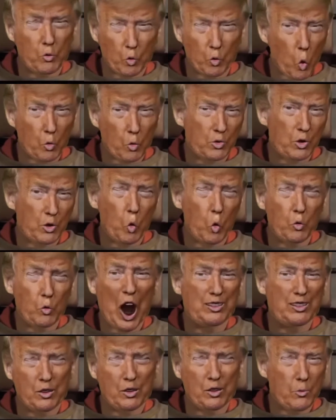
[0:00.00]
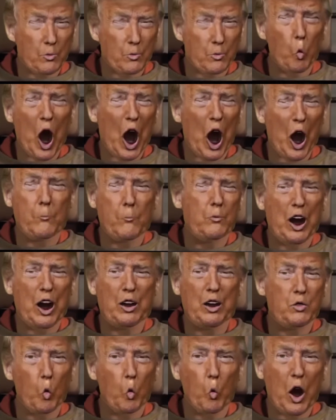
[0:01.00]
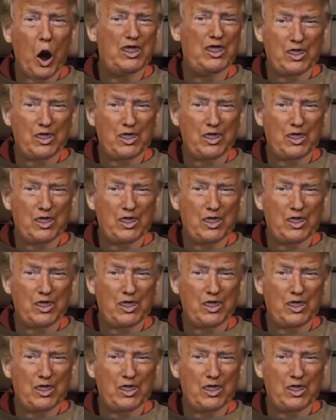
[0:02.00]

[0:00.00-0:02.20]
can you guys tell me why I'm being arrested?